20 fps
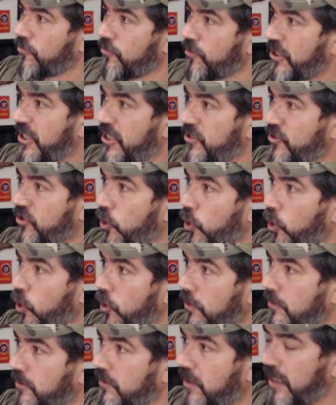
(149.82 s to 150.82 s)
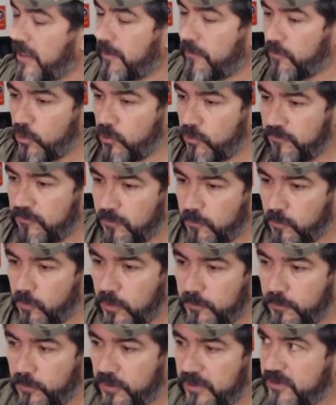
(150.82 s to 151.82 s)
kids and all, and move from
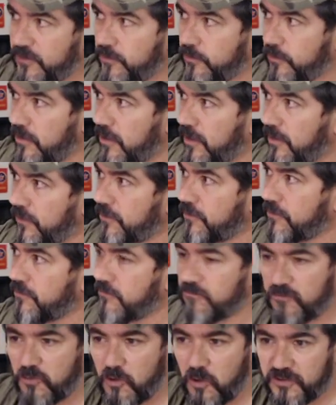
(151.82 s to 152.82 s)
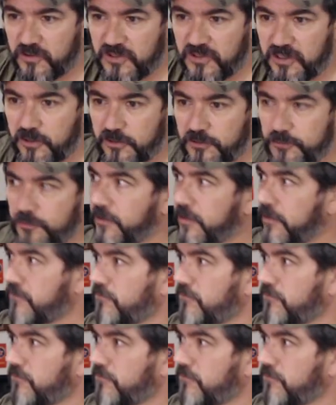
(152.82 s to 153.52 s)
one place to another, across the country.